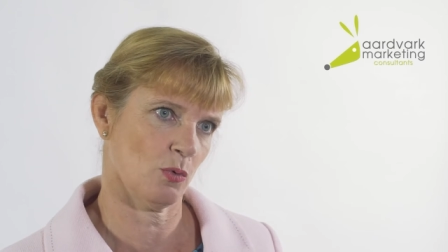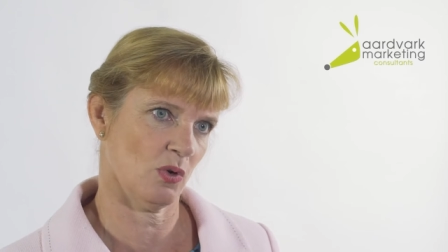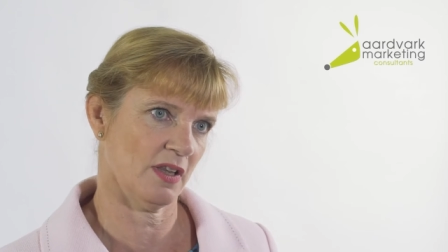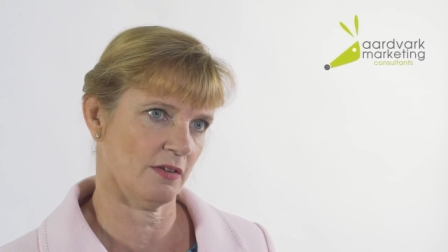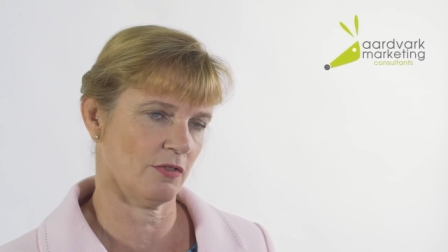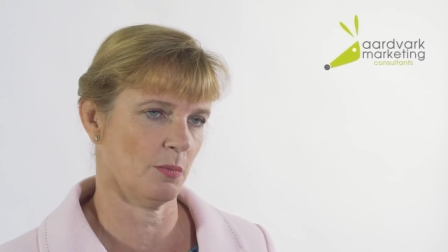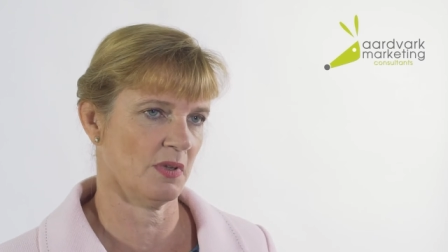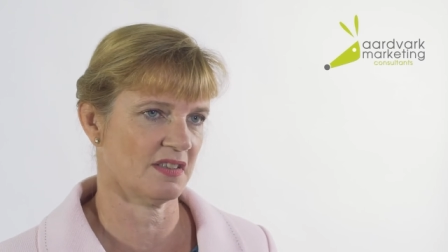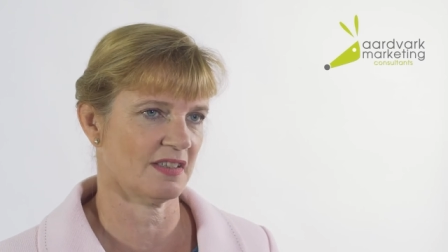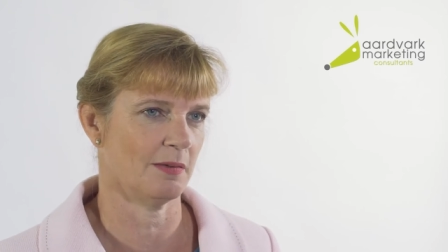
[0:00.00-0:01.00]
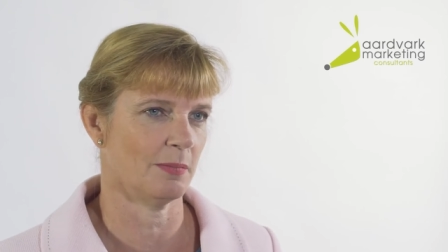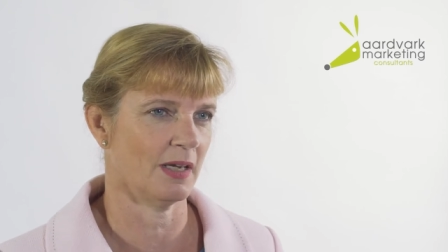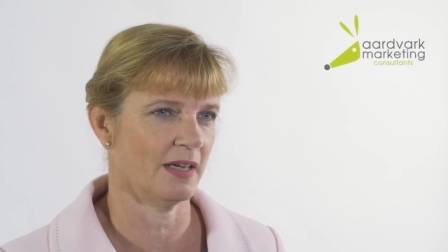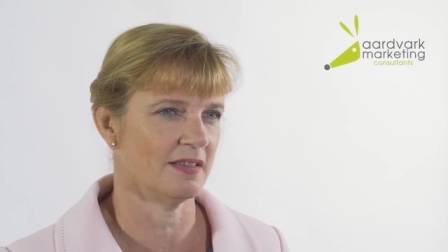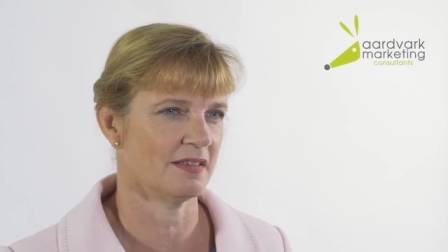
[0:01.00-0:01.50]
them all in the room at the same
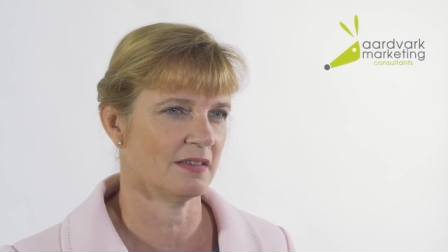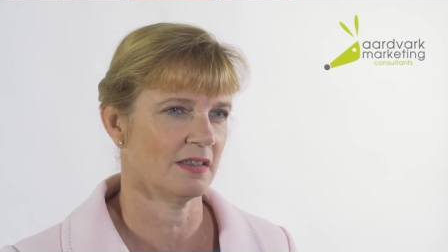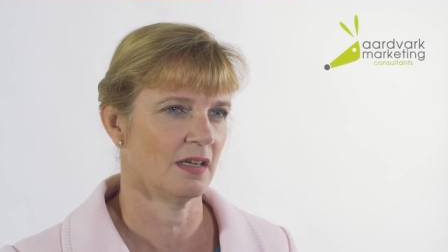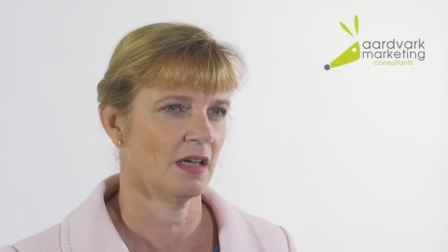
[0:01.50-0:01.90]
place.